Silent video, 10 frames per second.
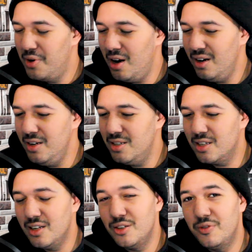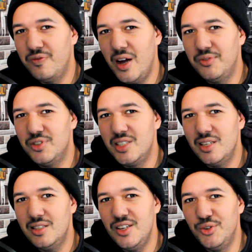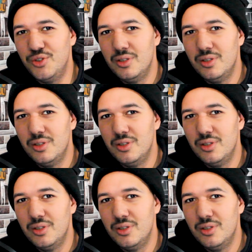for at least another 5 to 6 years.